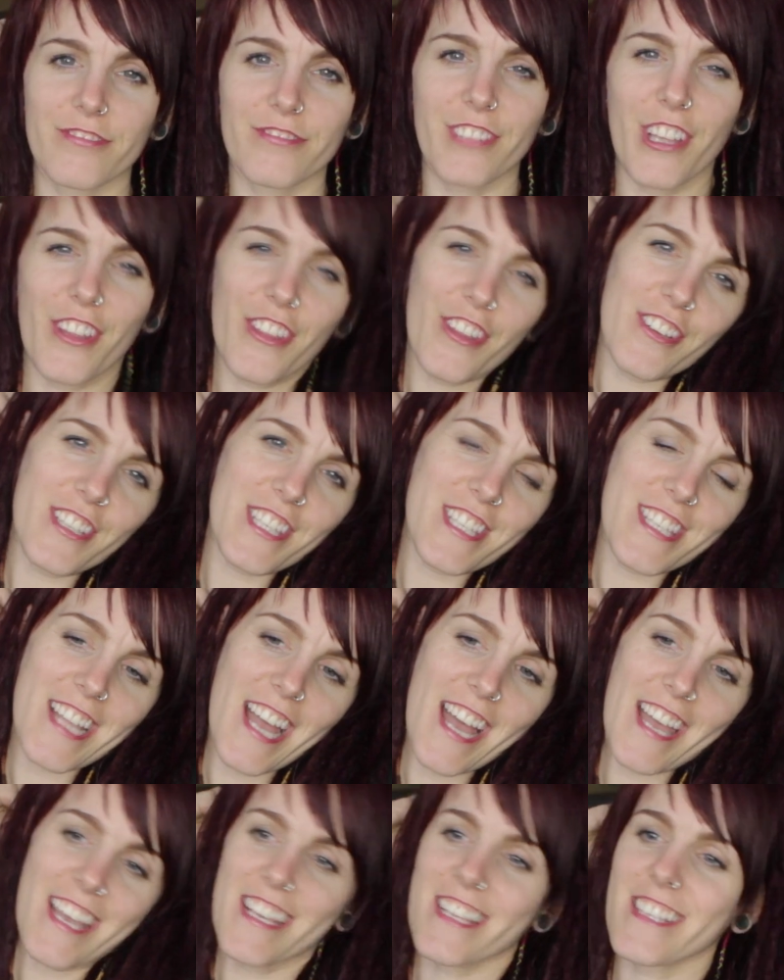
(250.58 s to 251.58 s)
although it's
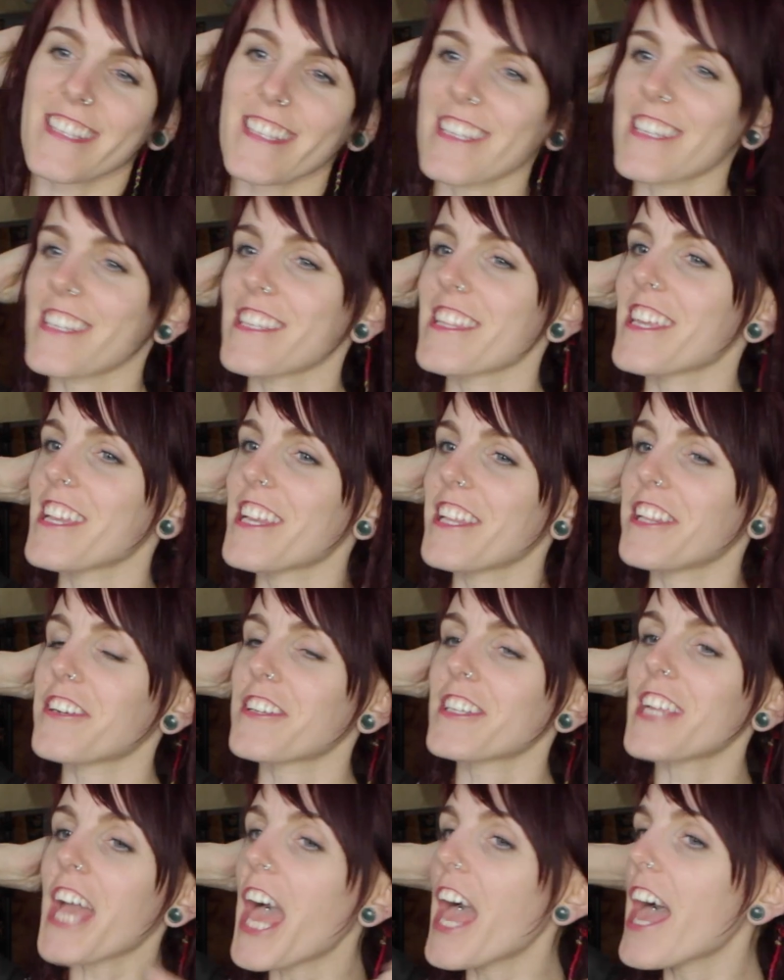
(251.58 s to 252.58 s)
nice, I didn't think it
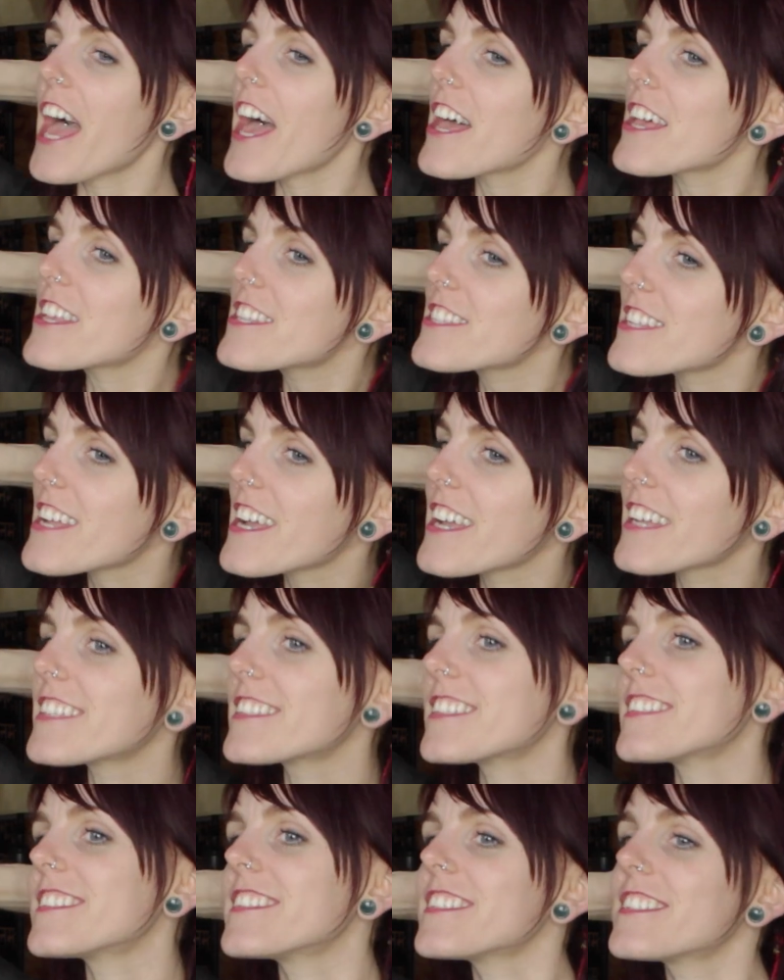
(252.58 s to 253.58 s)
looked as
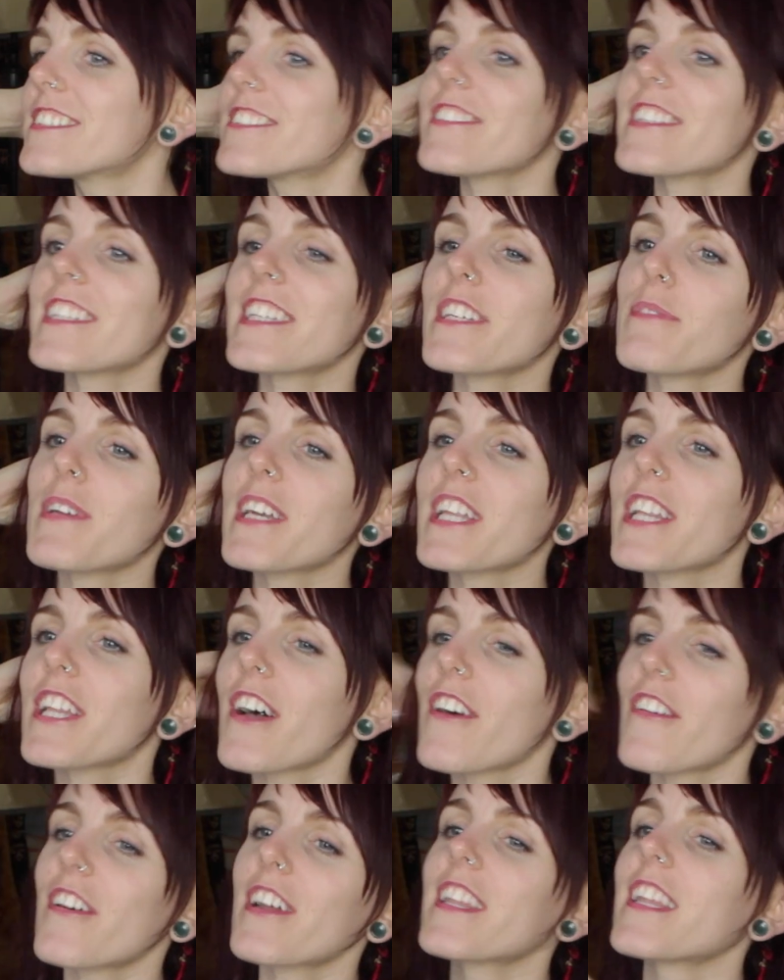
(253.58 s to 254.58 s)
nice as this really big
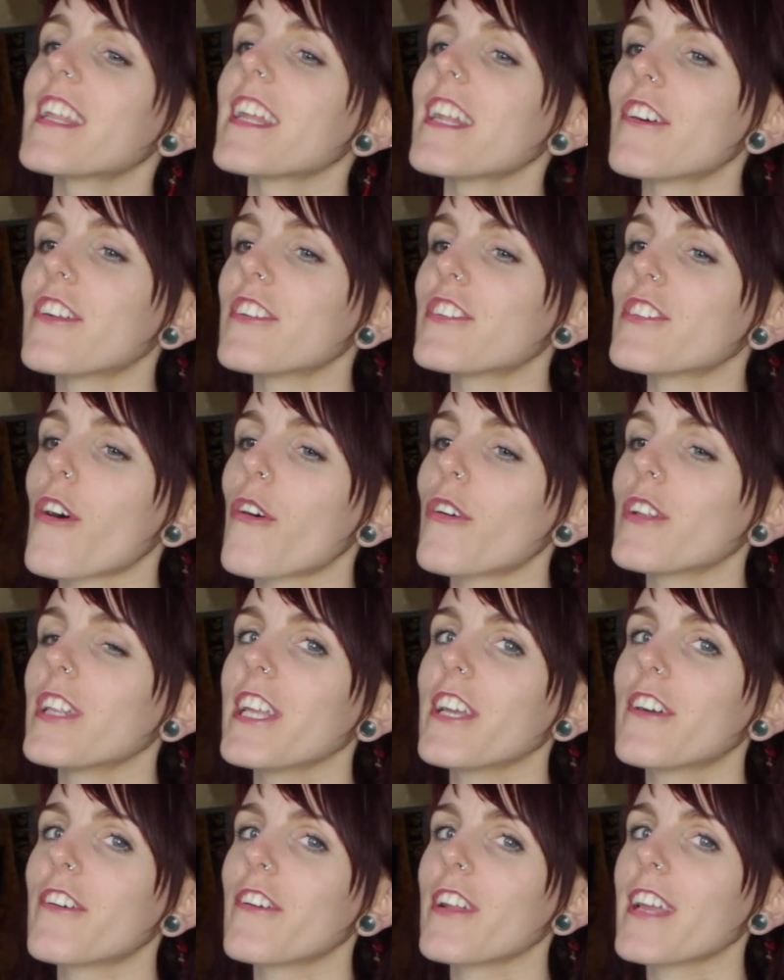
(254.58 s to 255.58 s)
long one. They don't
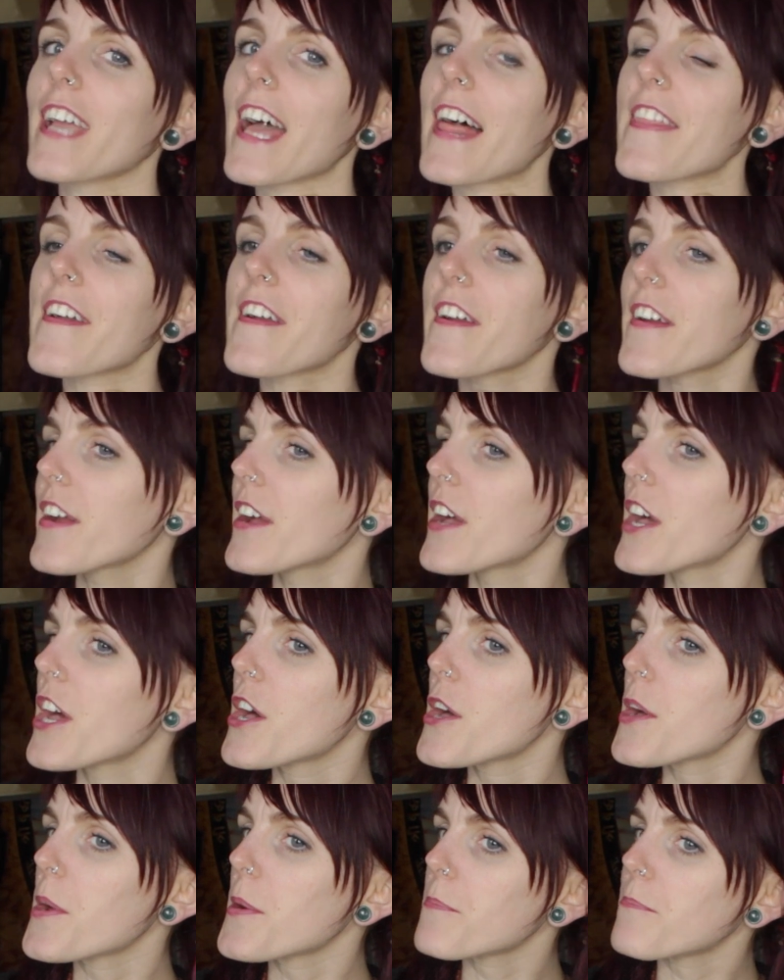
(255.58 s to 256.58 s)
totally go together,
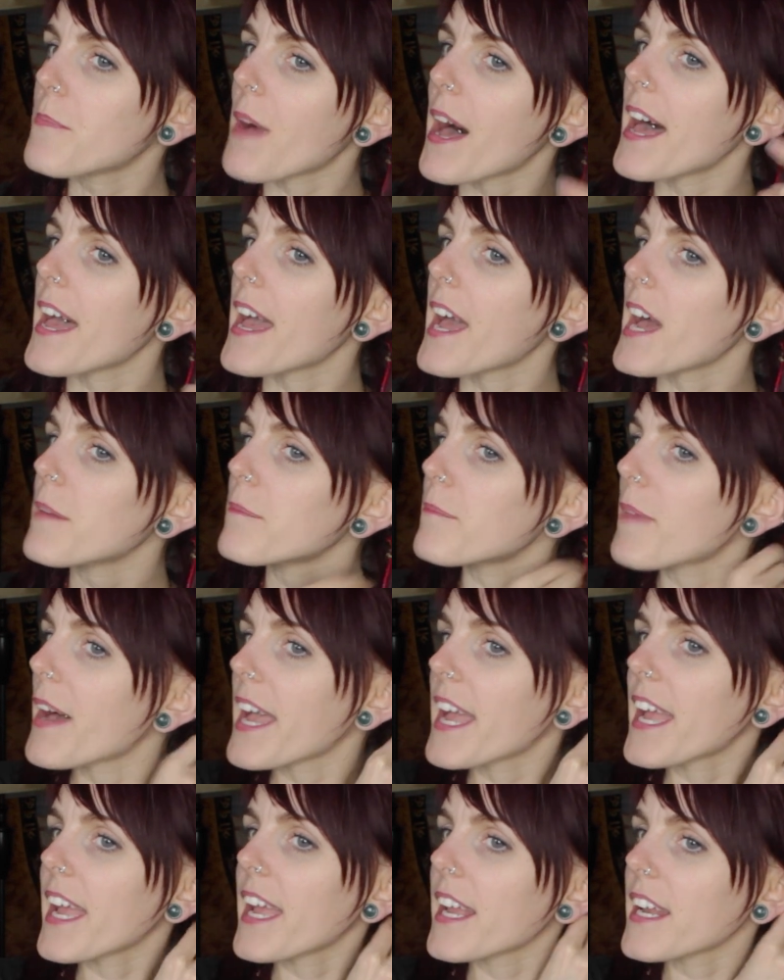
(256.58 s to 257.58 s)
but I
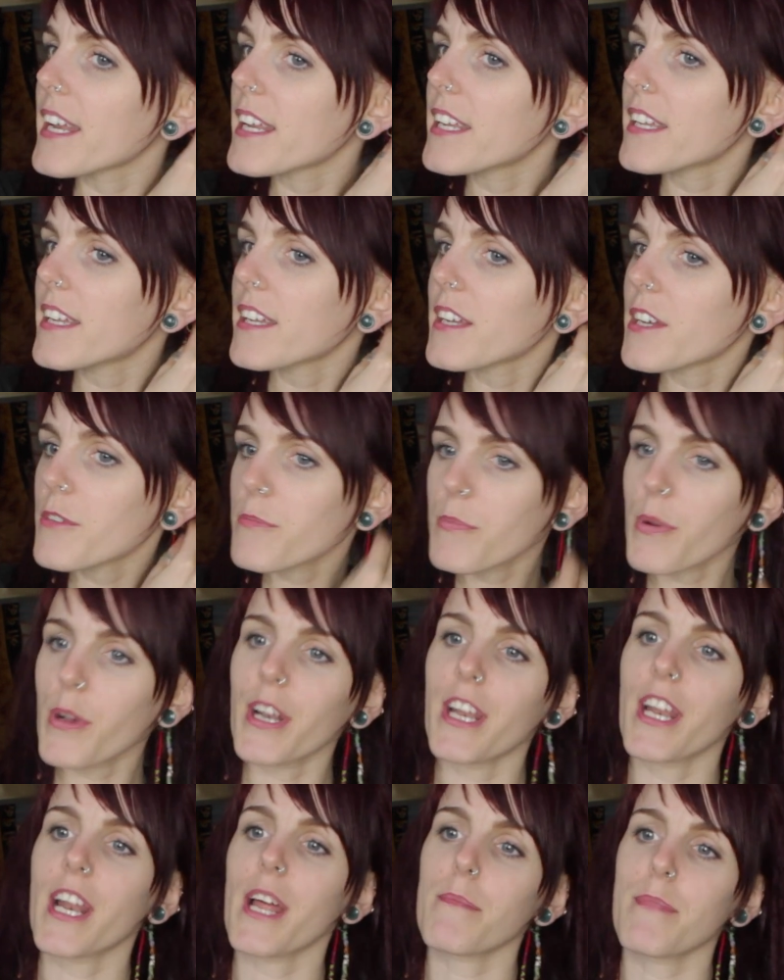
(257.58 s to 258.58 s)
might put
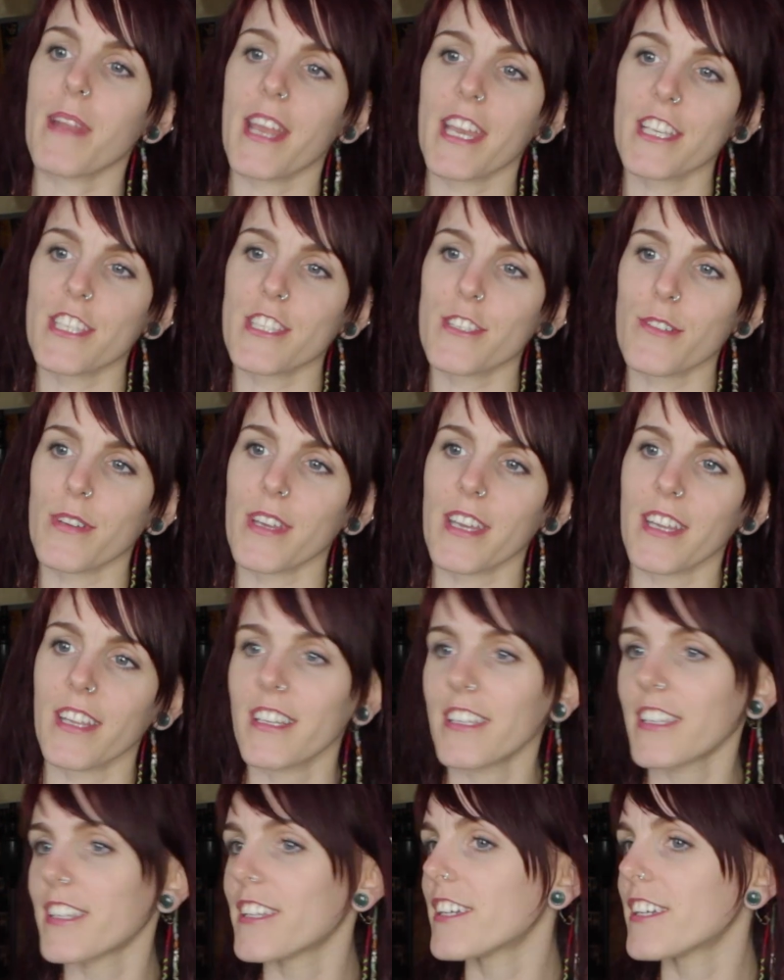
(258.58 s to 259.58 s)
it up next to it